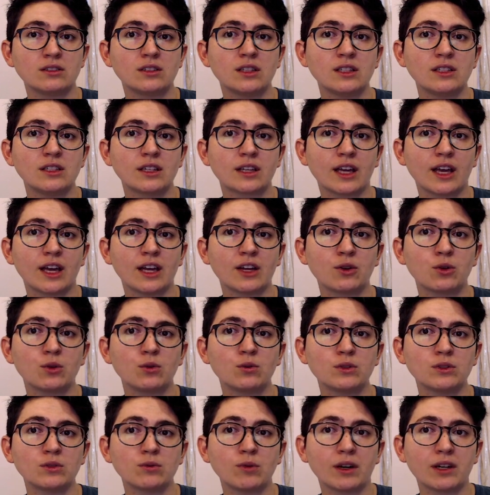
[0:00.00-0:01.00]
to indicate who
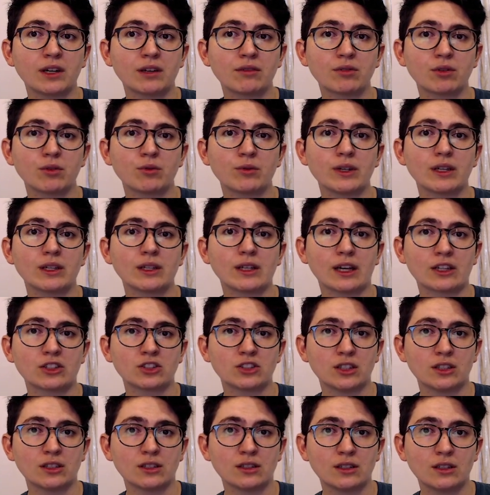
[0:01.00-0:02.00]
is running for re
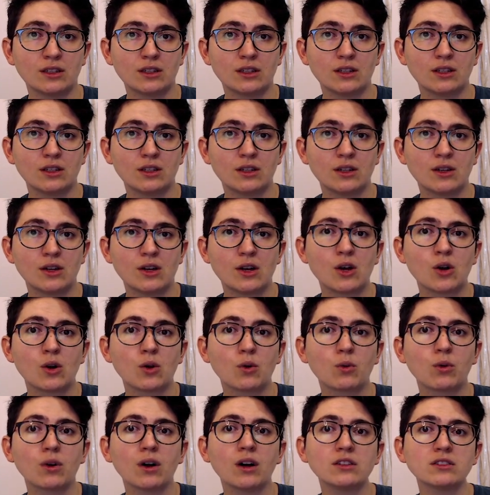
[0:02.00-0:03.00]
election.
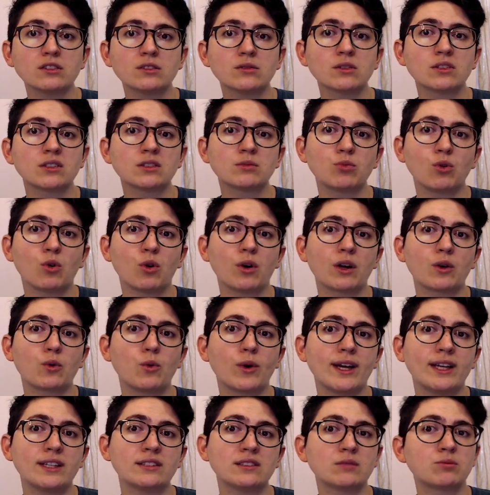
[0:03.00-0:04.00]
We're also exploring
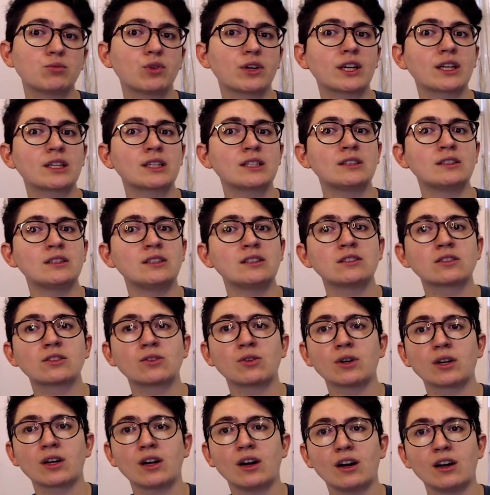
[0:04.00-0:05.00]
ways of bringing in these
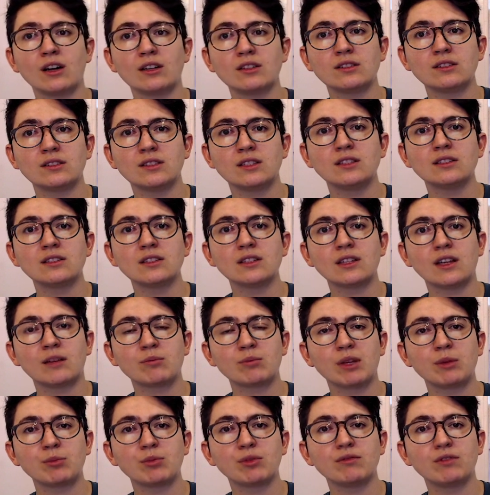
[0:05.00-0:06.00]
scorecards into Let
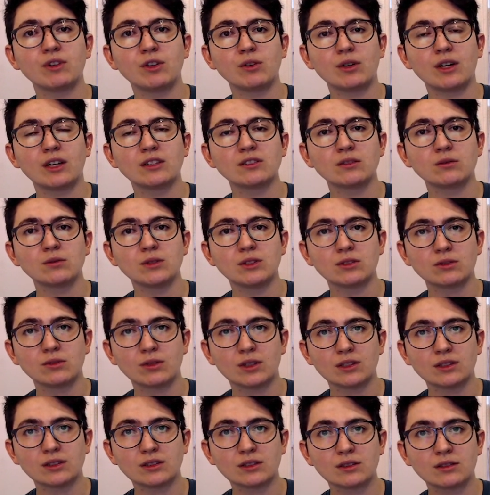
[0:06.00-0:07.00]
People Vote as a
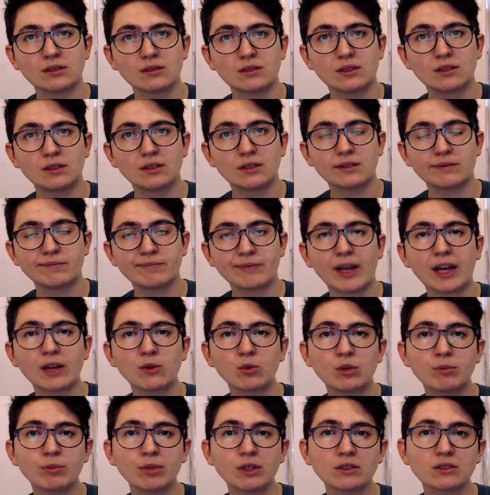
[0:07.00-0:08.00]
resource. Had we
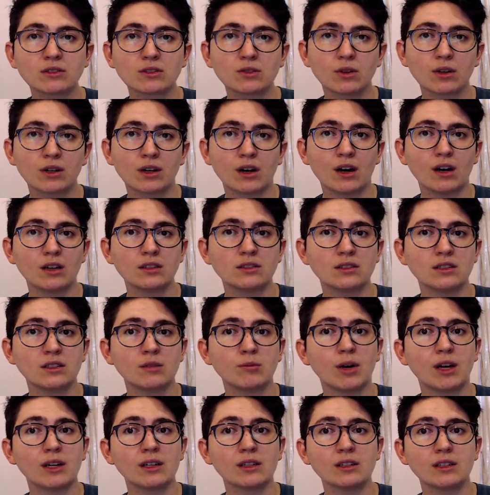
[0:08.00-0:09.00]
built scorecards in a
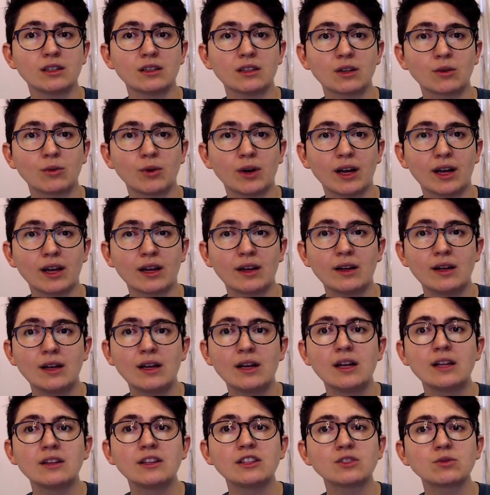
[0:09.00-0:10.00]
monolithic way,
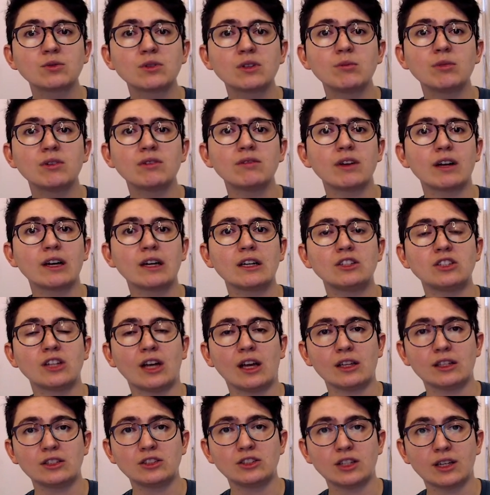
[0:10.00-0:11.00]
this would have been very
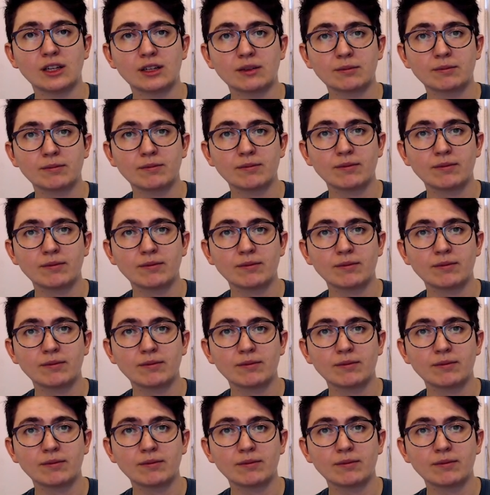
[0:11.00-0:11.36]
challenging.